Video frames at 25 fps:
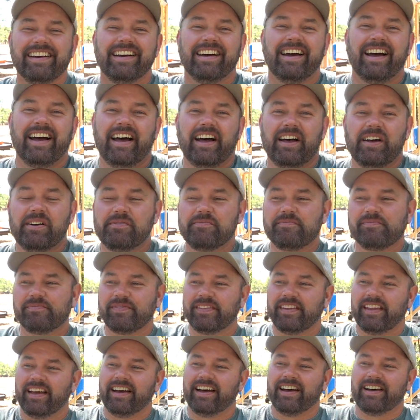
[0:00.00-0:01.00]
Uh,
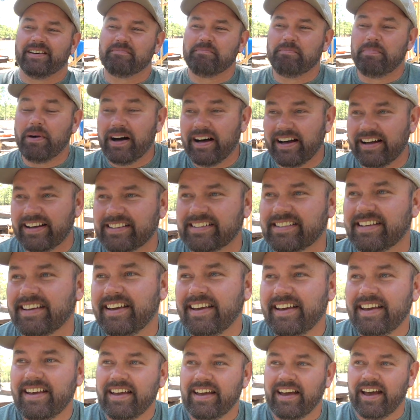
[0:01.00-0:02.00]
uh, but
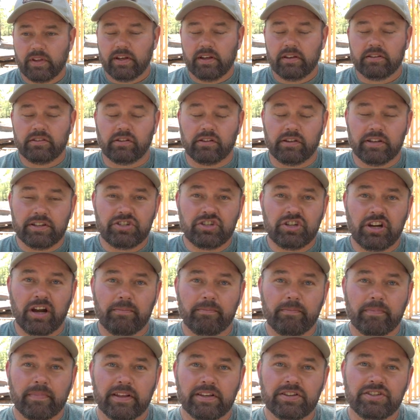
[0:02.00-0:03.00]
so let's
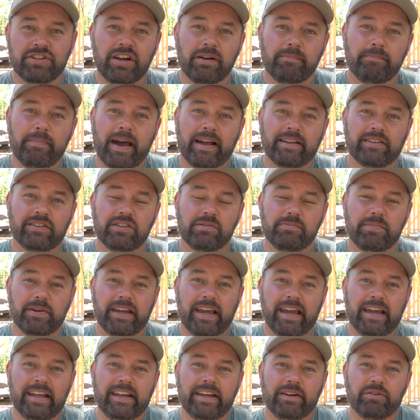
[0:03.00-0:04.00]
jump let's jump back to the
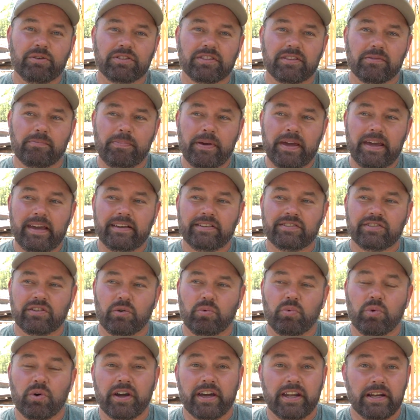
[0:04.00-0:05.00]
beginning with the pigs.
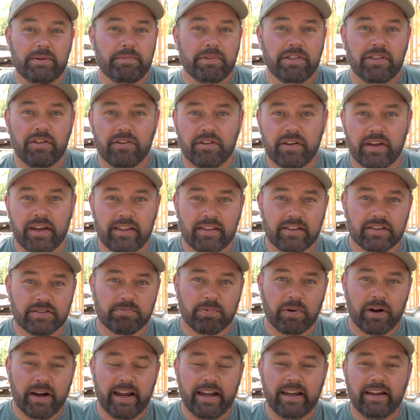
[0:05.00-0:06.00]
So we'll get them in the in the
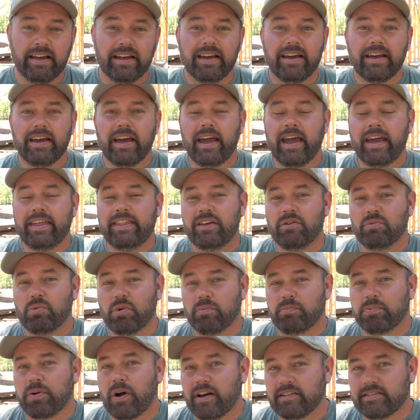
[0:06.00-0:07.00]
spring, and then
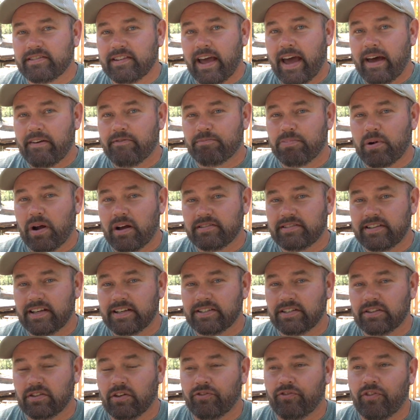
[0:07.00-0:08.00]
we'll process have them
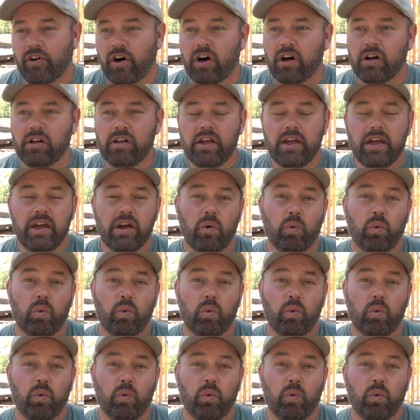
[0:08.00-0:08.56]
processed in the fall.